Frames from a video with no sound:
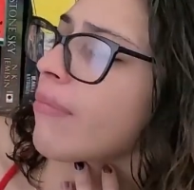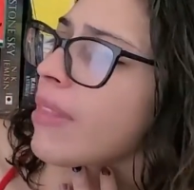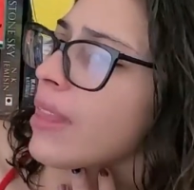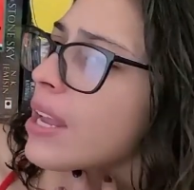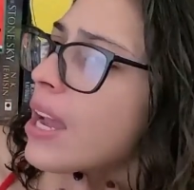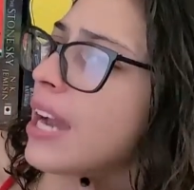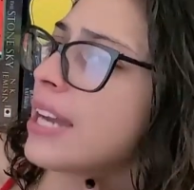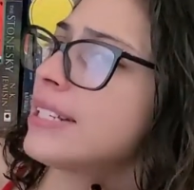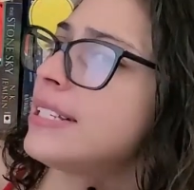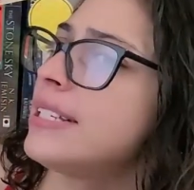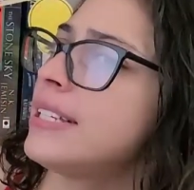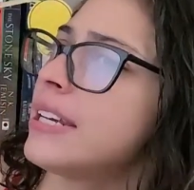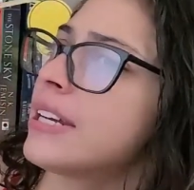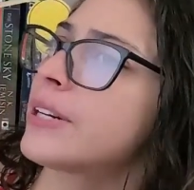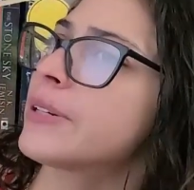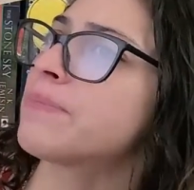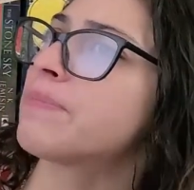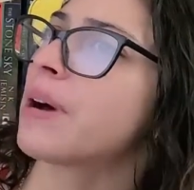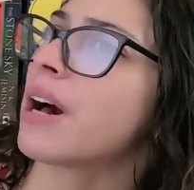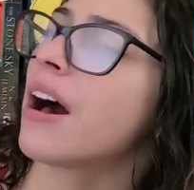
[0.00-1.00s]

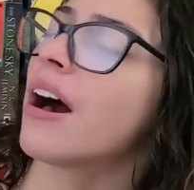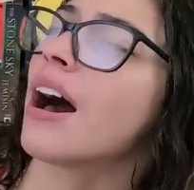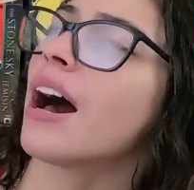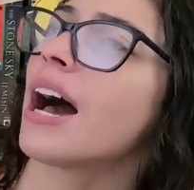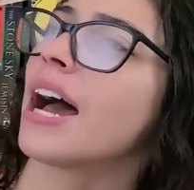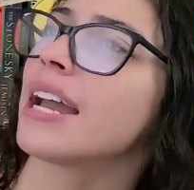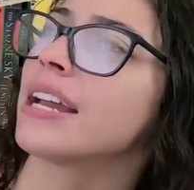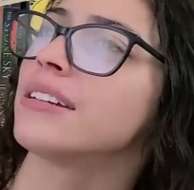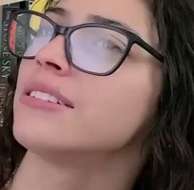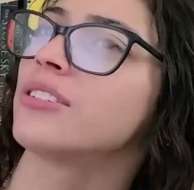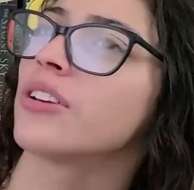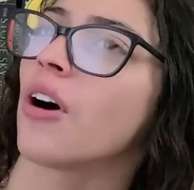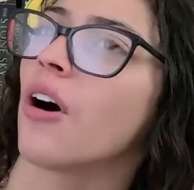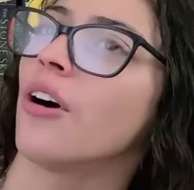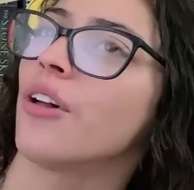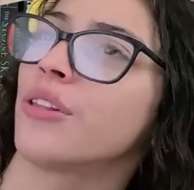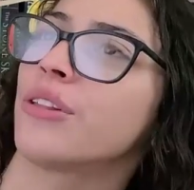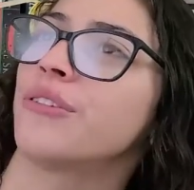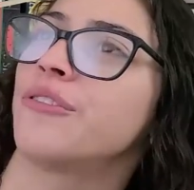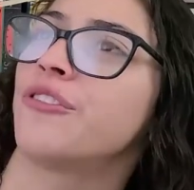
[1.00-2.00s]
idea behind
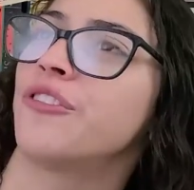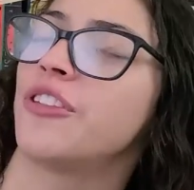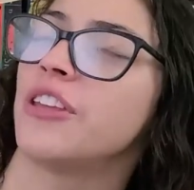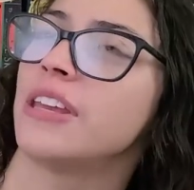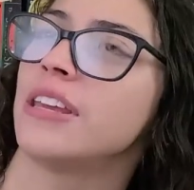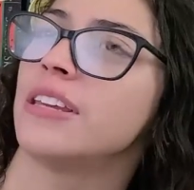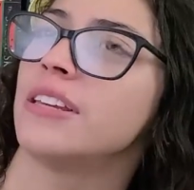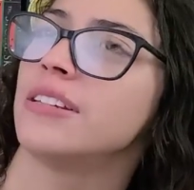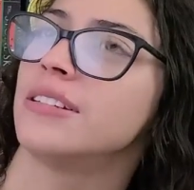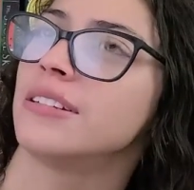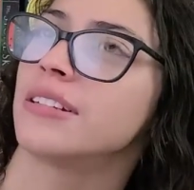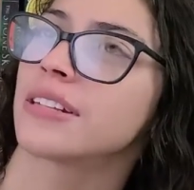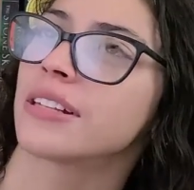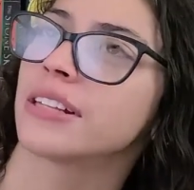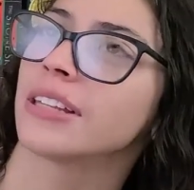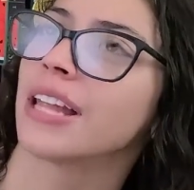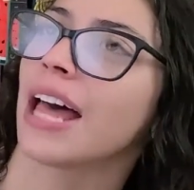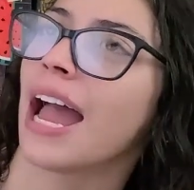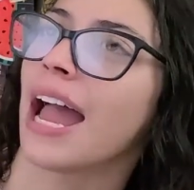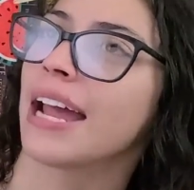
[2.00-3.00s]
all of these
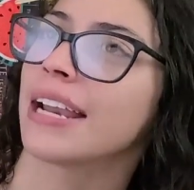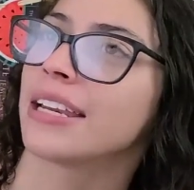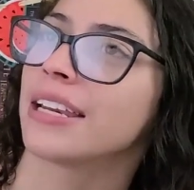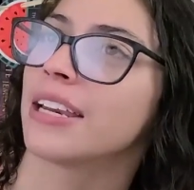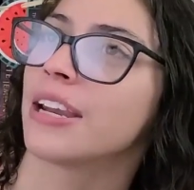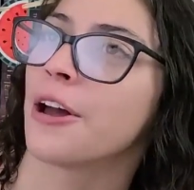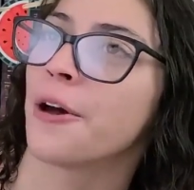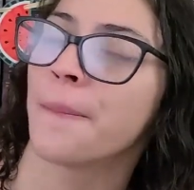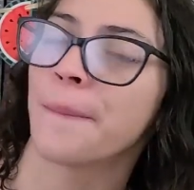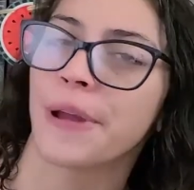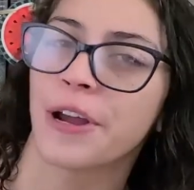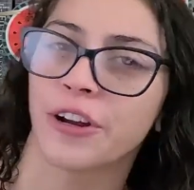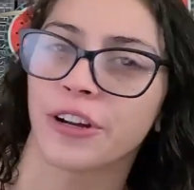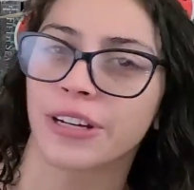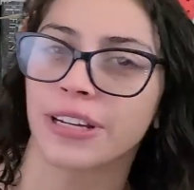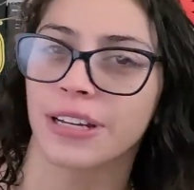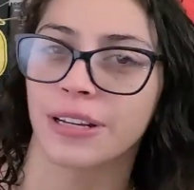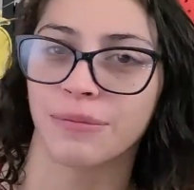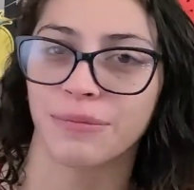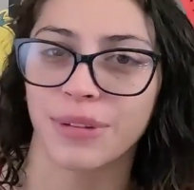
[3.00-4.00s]
Latin
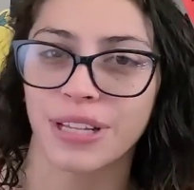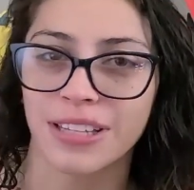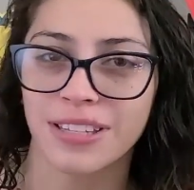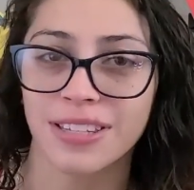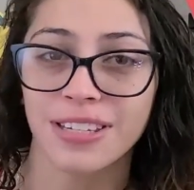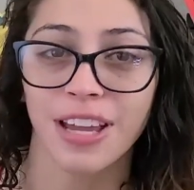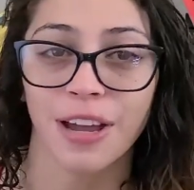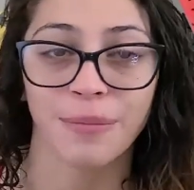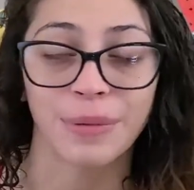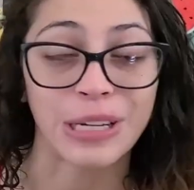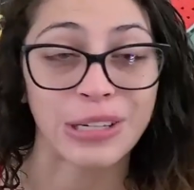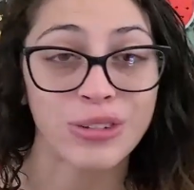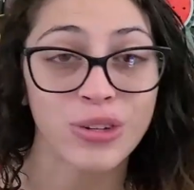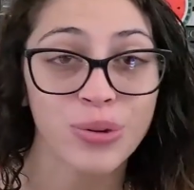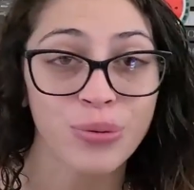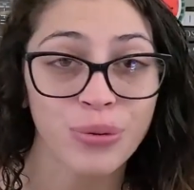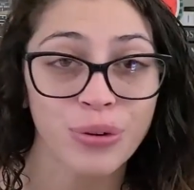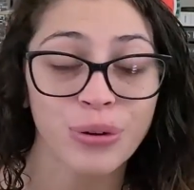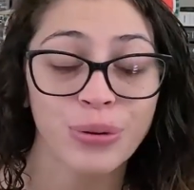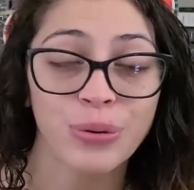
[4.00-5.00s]
American myths coming
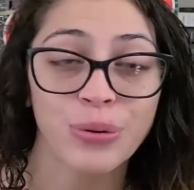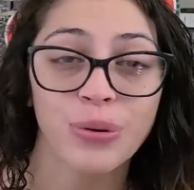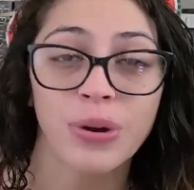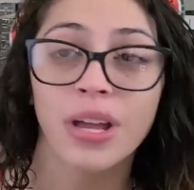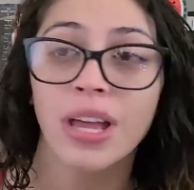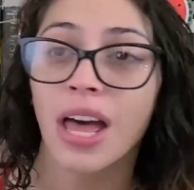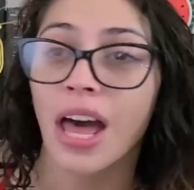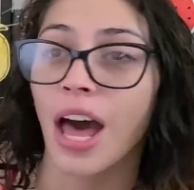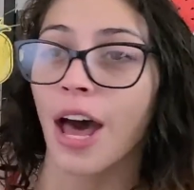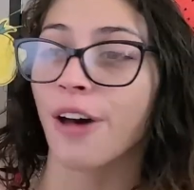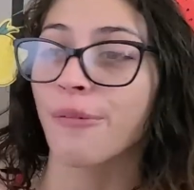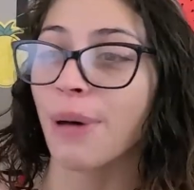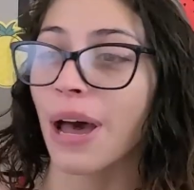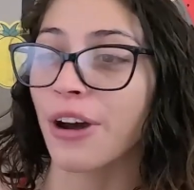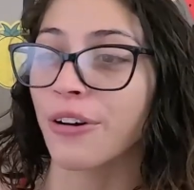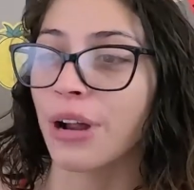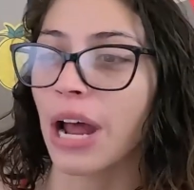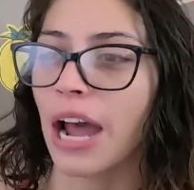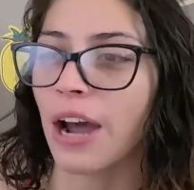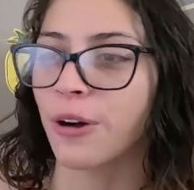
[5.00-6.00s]
true
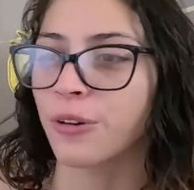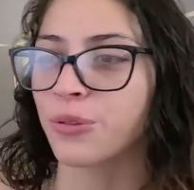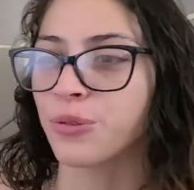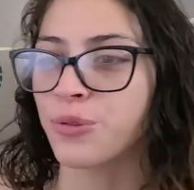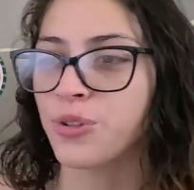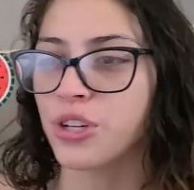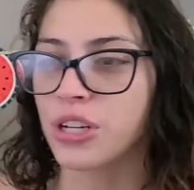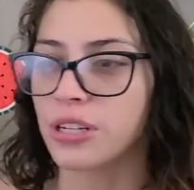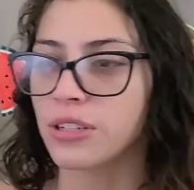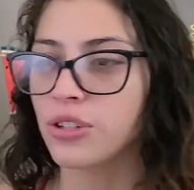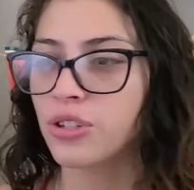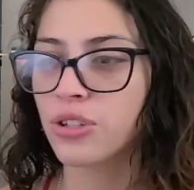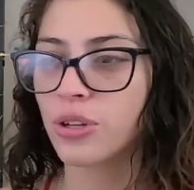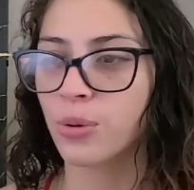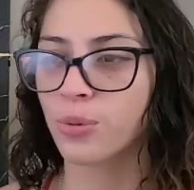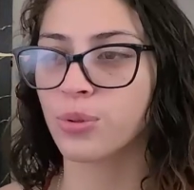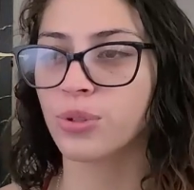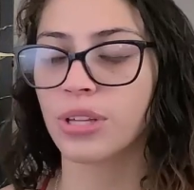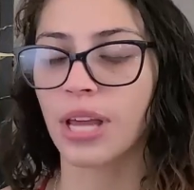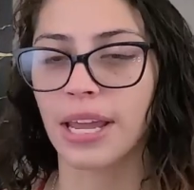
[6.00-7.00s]
about how she's
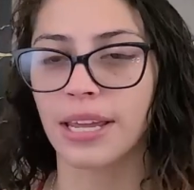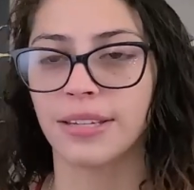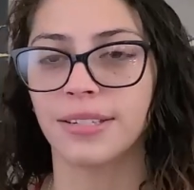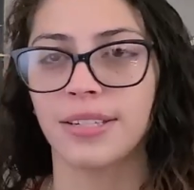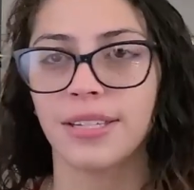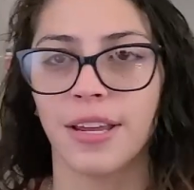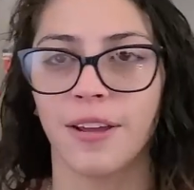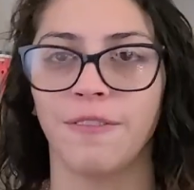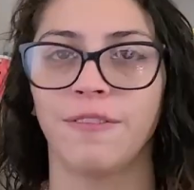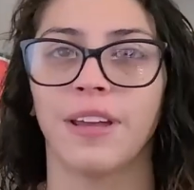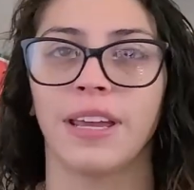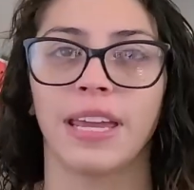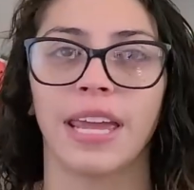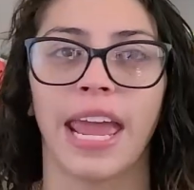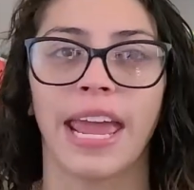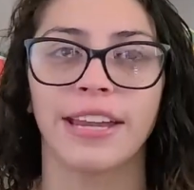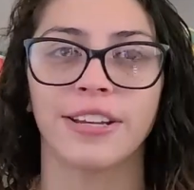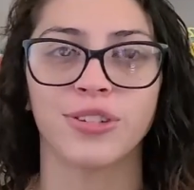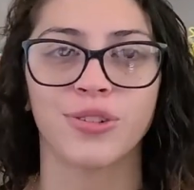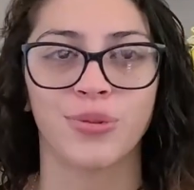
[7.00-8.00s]
so scientific,
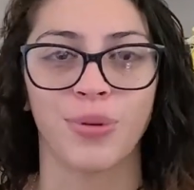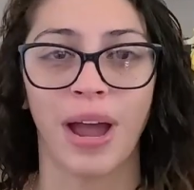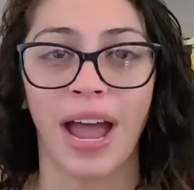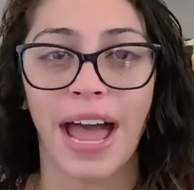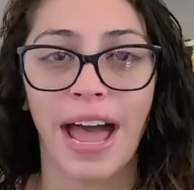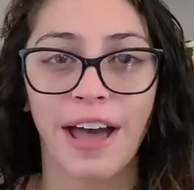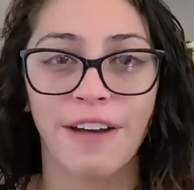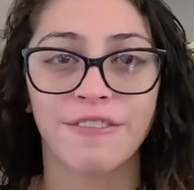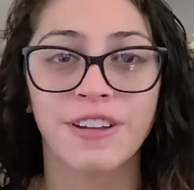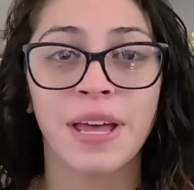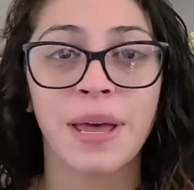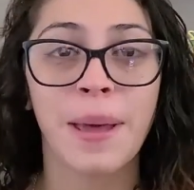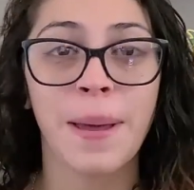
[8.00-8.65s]
and to have